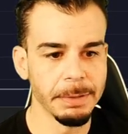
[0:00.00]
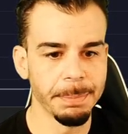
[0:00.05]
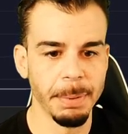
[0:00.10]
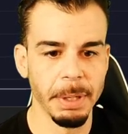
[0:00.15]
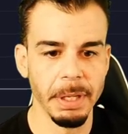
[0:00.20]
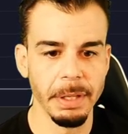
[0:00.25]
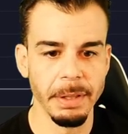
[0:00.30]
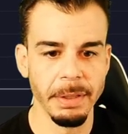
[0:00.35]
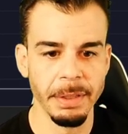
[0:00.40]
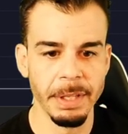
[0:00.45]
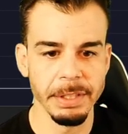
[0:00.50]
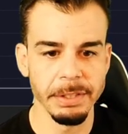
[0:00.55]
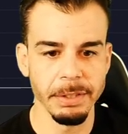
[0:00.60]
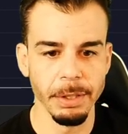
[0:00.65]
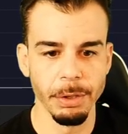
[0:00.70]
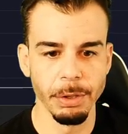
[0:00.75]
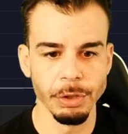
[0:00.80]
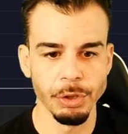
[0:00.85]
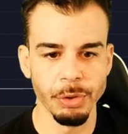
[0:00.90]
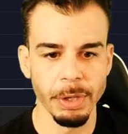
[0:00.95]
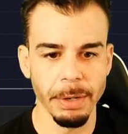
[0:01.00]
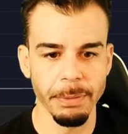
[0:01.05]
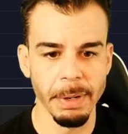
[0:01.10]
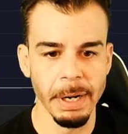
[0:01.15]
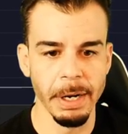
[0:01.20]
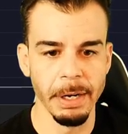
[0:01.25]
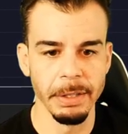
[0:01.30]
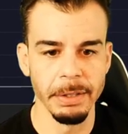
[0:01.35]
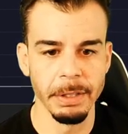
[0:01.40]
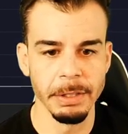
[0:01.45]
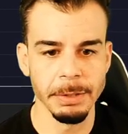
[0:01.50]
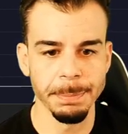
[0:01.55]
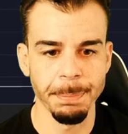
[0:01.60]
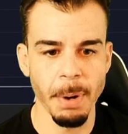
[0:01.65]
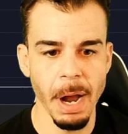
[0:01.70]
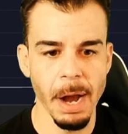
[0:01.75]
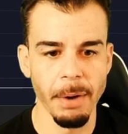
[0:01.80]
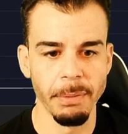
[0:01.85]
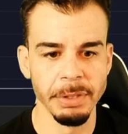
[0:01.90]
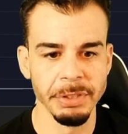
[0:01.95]
But this little trick right here, this
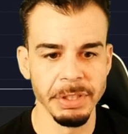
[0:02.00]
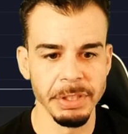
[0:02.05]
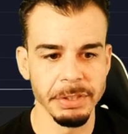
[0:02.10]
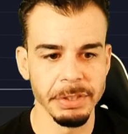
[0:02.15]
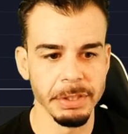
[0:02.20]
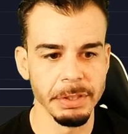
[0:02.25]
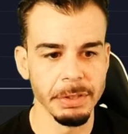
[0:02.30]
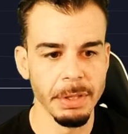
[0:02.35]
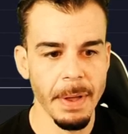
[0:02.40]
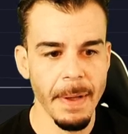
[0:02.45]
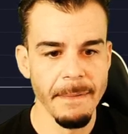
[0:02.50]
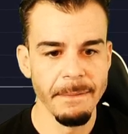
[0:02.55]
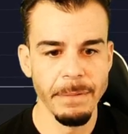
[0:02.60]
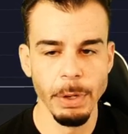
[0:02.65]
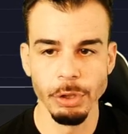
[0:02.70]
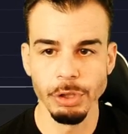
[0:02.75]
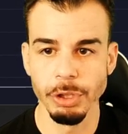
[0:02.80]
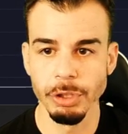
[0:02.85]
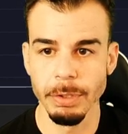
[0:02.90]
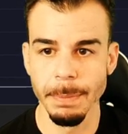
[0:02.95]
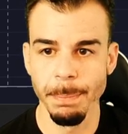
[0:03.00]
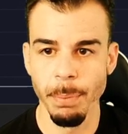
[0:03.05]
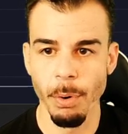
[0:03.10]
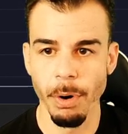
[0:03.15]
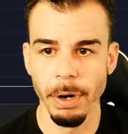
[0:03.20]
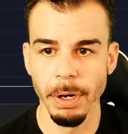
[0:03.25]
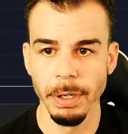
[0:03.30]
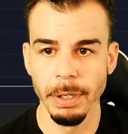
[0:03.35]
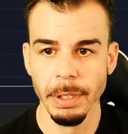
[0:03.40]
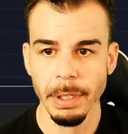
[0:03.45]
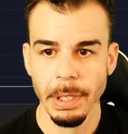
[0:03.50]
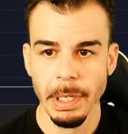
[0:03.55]
prior resistance, future support,